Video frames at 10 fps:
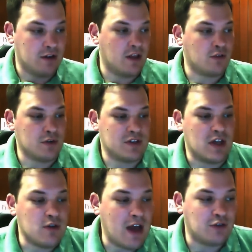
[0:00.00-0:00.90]
In other words, they
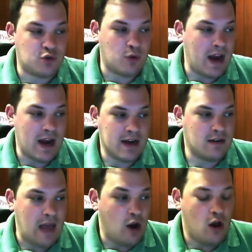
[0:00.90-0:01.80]
do not trade
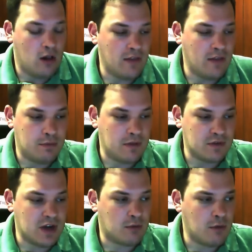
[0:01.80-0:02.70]
at all on the
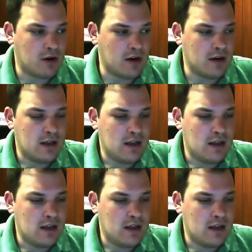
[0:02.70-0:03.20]
stock market.